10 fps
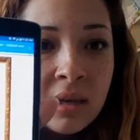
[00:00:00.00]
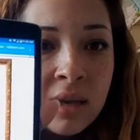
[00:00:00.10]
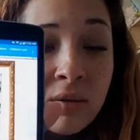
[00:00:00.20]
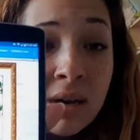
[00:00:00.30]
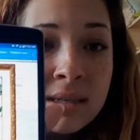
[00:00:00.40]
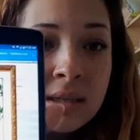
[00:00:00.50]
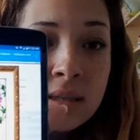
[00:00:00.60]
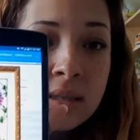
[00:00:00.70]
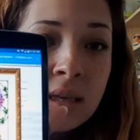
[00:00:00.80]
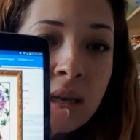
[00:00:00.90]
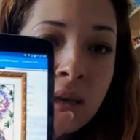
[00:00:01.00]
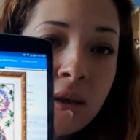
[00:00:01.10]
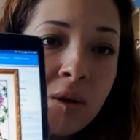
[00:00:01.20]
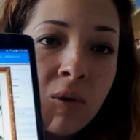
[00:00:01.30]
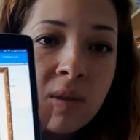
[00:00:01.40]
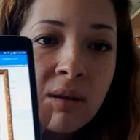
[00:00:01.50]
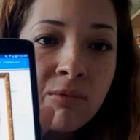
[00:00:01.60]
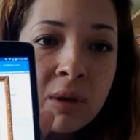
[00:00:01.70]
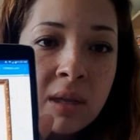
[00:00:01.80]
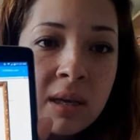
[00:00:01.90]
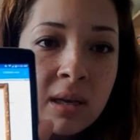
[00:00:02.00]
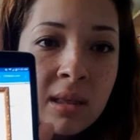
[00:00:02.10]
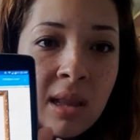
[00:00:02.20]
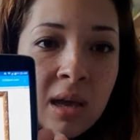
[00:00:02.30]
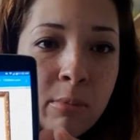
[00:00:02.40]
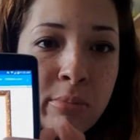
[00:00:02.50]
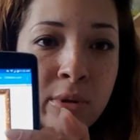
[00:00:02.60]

And you guys can see, you know, that really light